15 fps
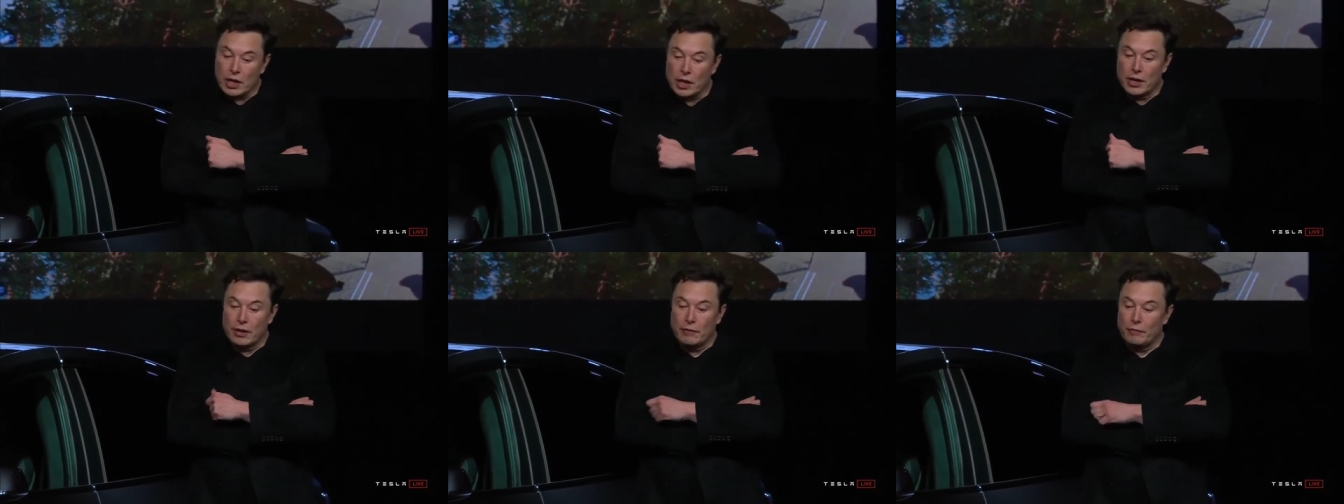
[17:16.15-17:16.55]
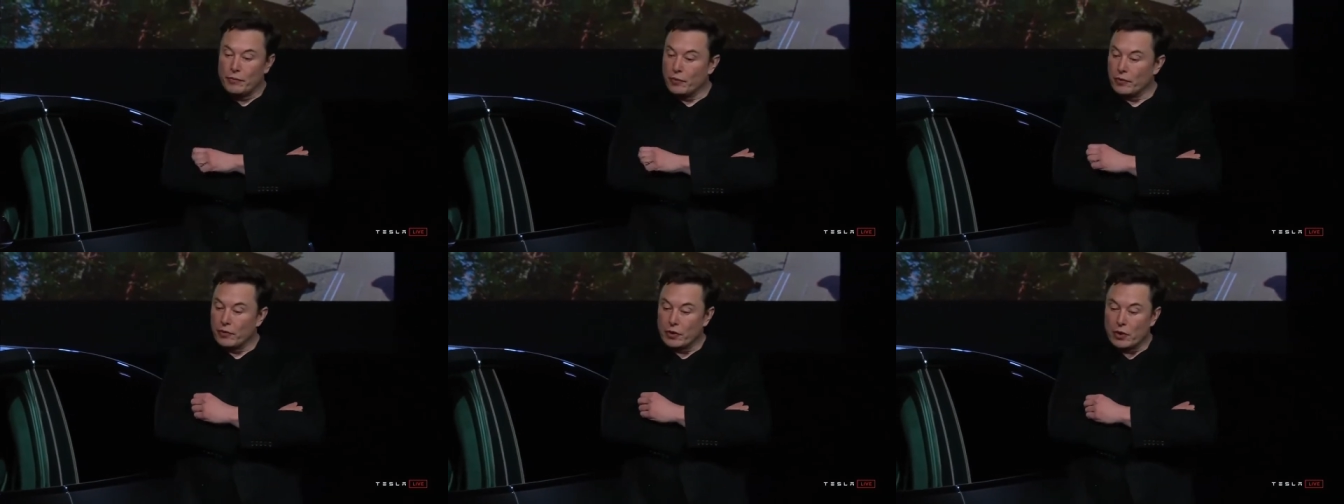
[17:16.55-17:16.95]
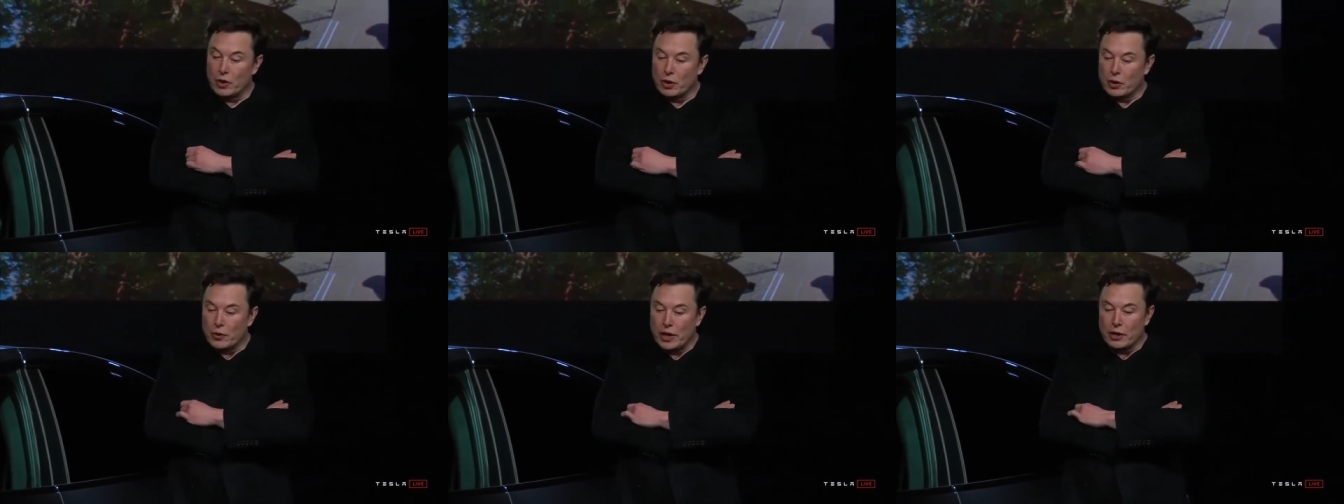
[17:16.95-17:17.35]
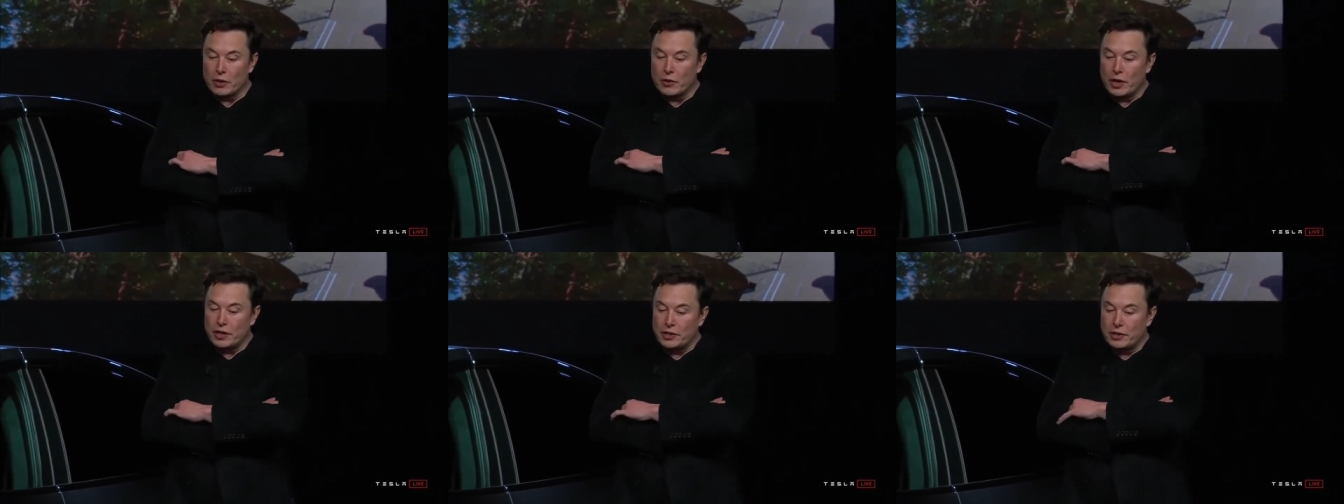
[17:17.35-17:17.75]
Um, a great, a
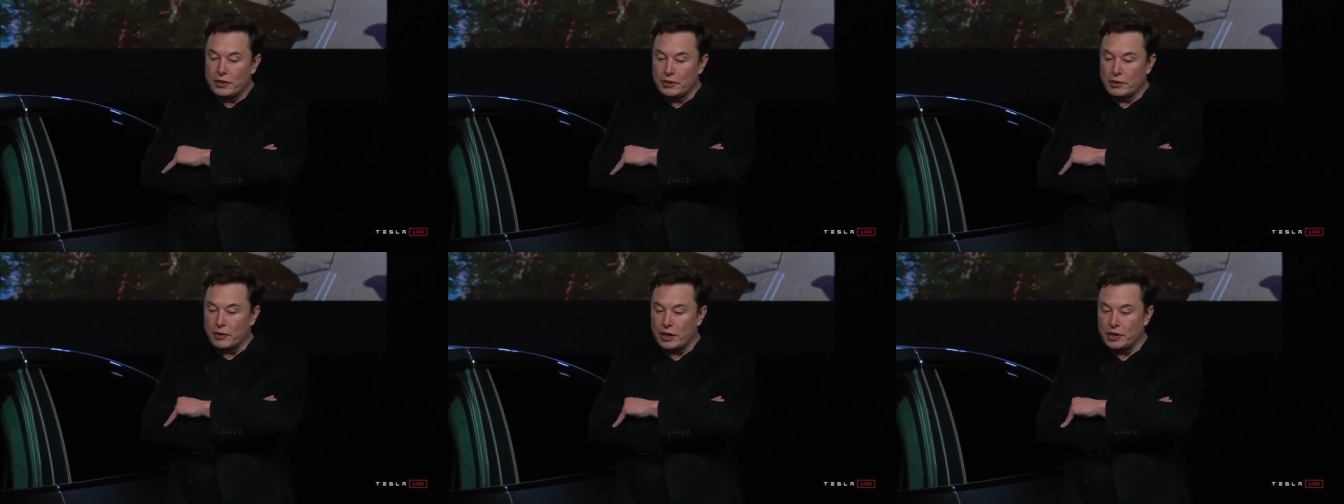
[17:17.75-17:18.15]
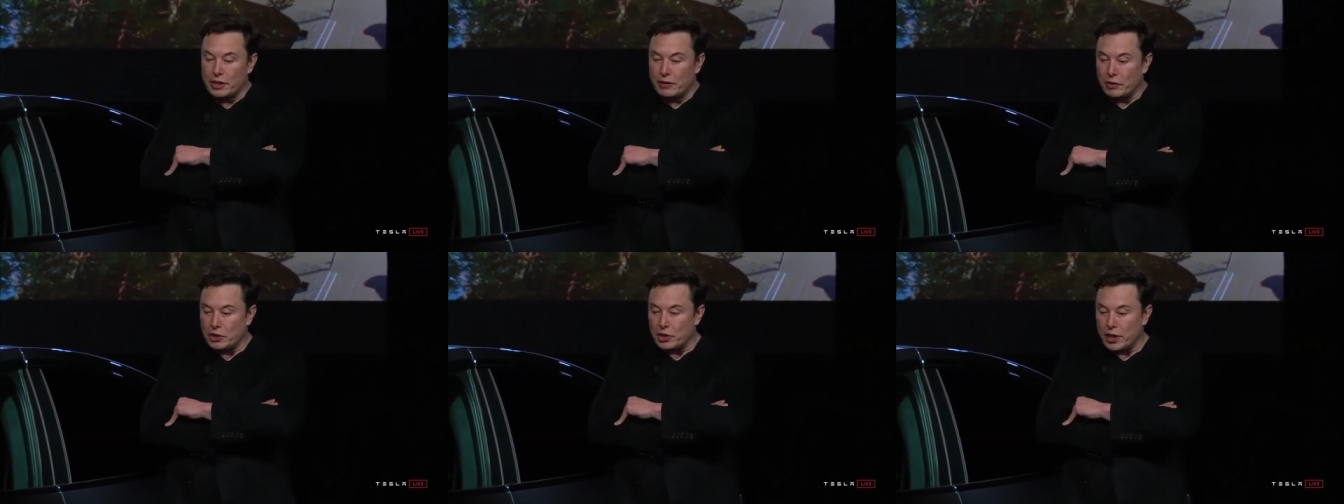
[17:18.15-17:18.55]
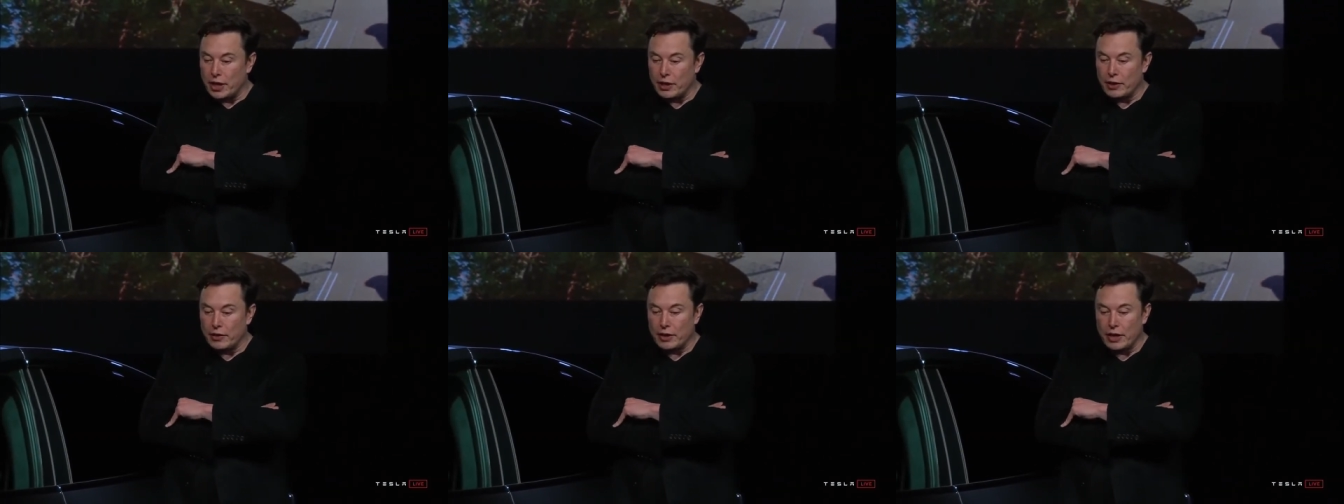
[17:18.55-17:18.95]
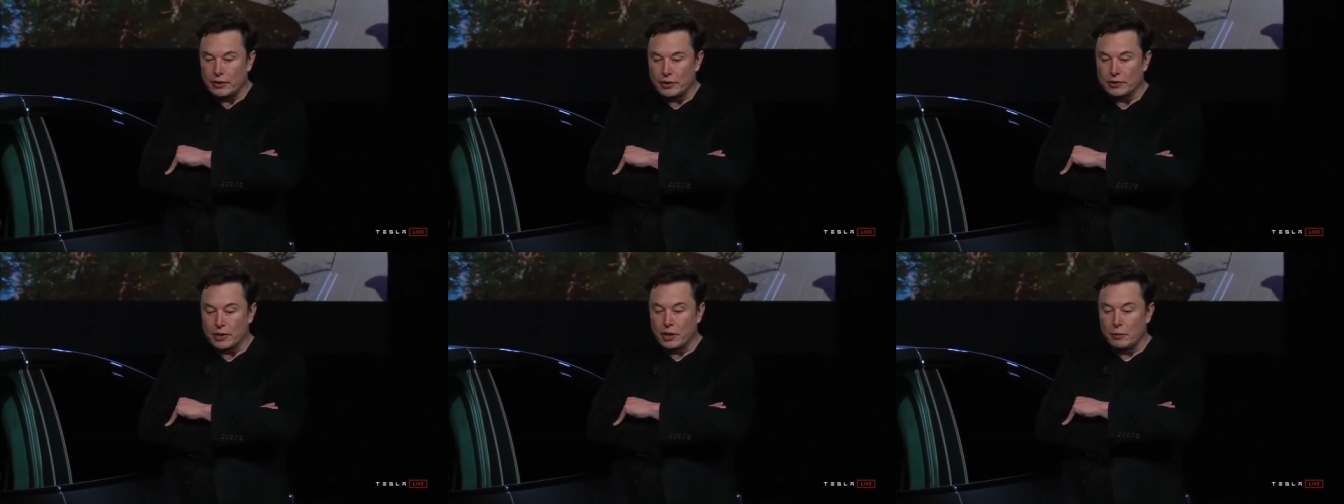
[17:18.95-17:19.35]
great, great team in China, and
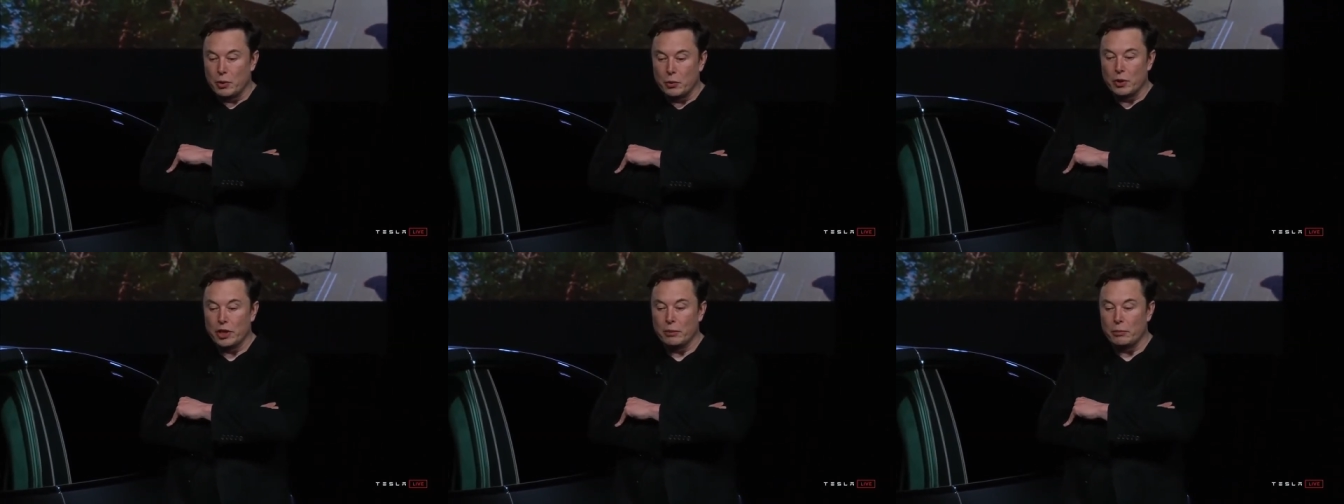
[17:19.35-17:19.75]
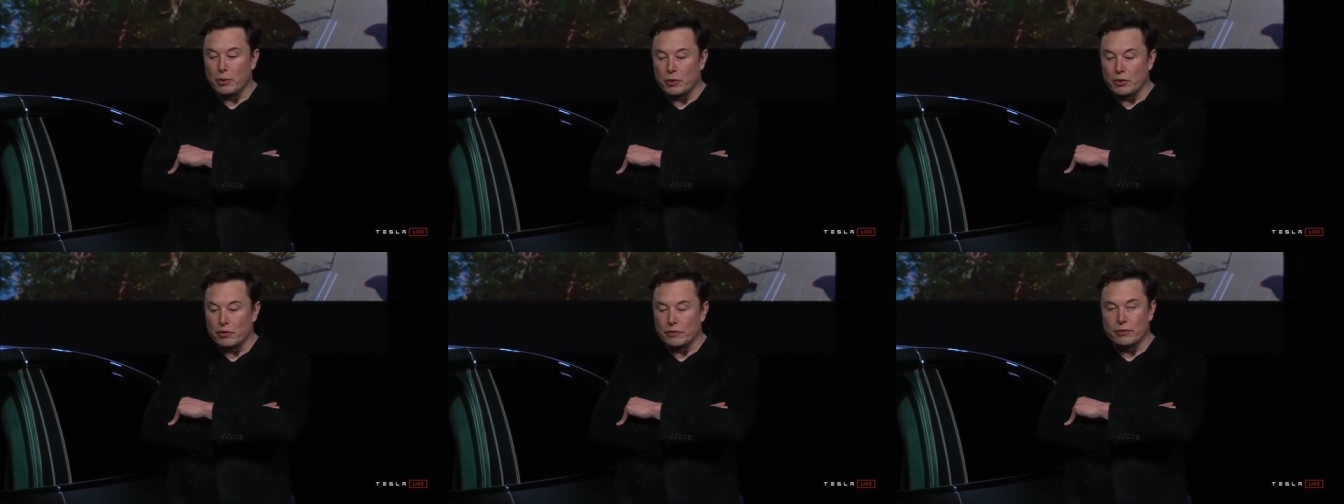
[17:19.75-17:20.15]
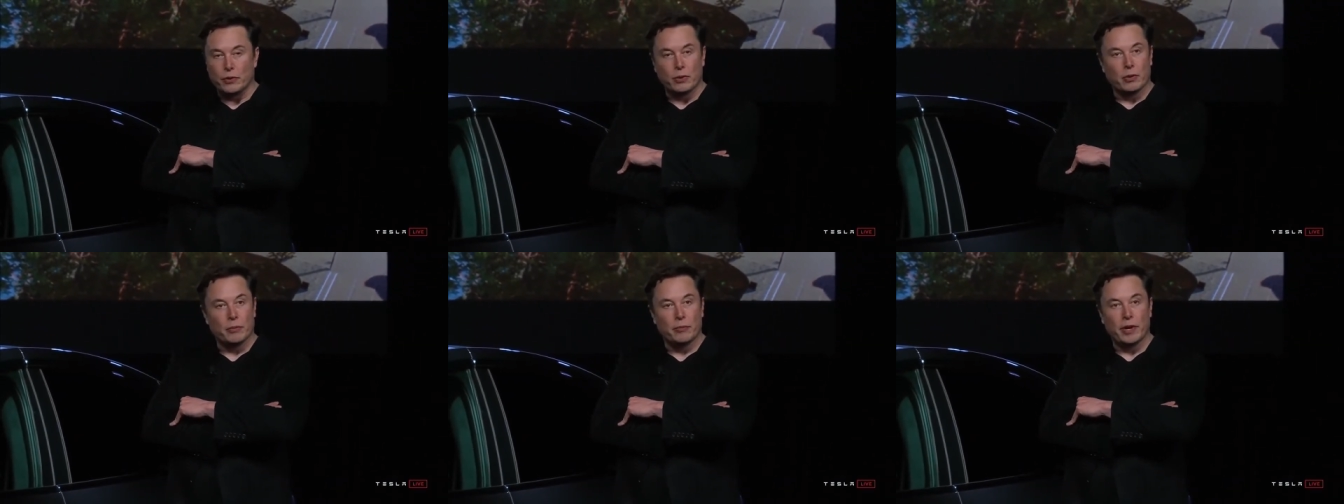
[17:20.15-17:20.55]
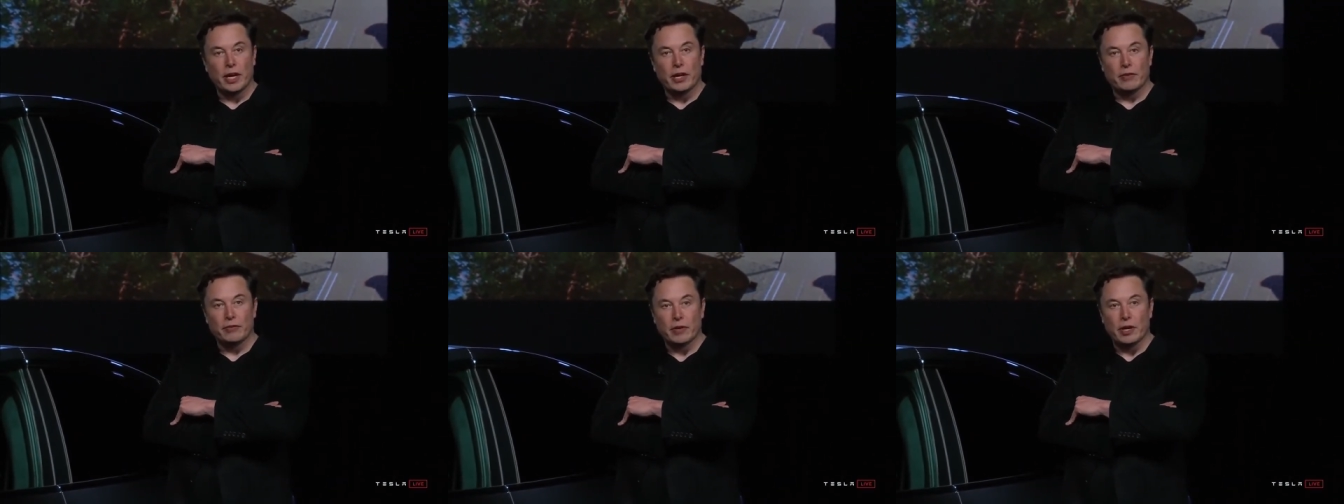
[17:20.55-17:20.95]
this is going to be really important for
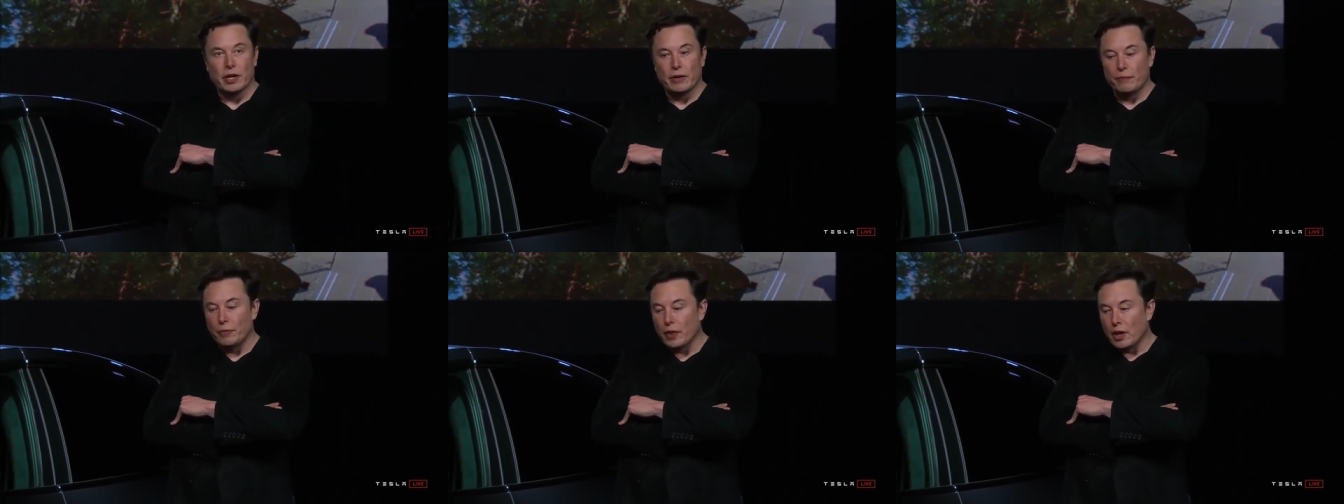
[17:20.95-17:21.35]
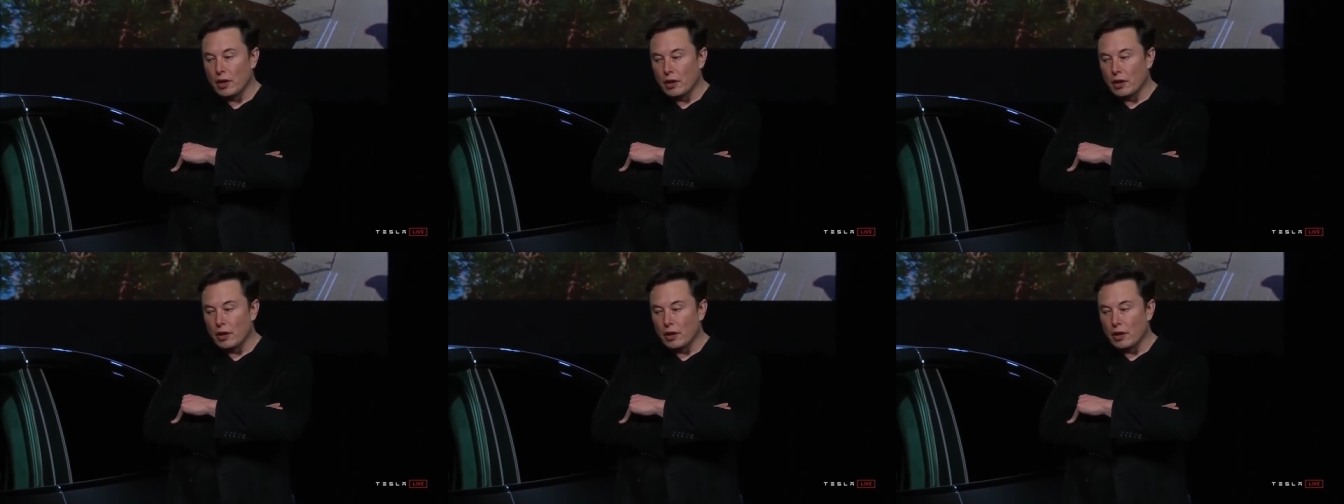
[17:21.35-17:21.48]
making um,